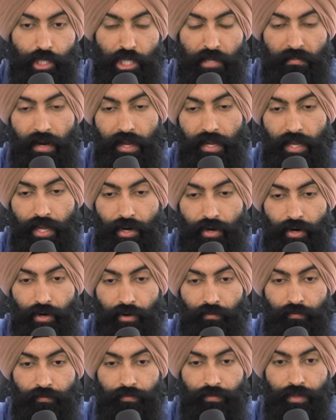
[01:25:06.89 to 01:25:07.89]
You might hear
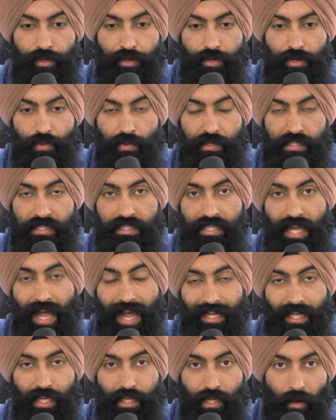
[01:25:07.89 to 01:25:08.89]
of the newest
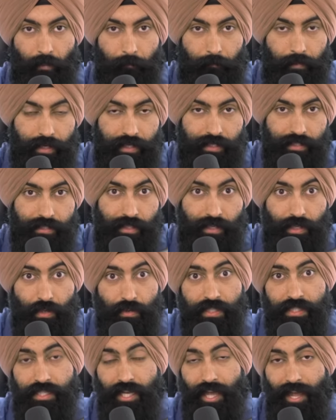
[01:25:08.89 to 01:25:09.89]
tech companies, the
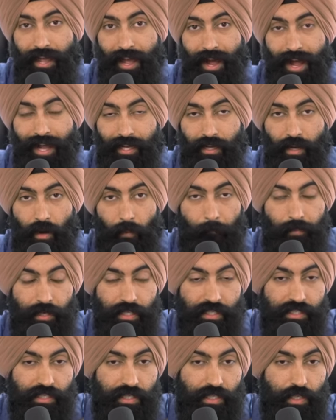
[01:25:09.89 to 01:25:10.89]
newest A I
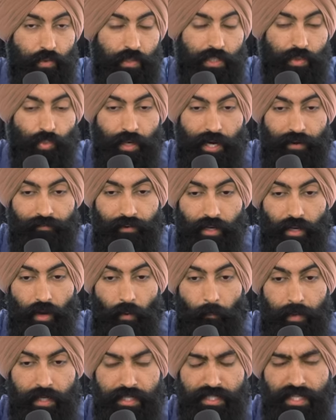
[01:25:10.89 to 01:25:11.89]
companies, the newest whatever
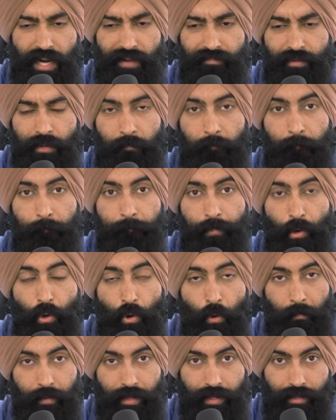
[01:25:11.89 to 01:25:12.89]
companies that have been
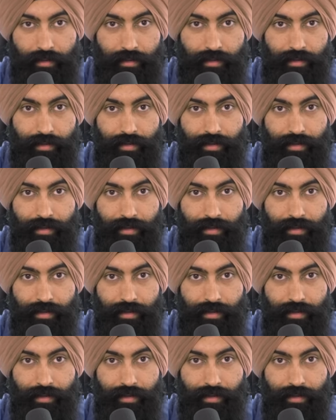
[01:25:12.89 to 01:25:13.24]
booming.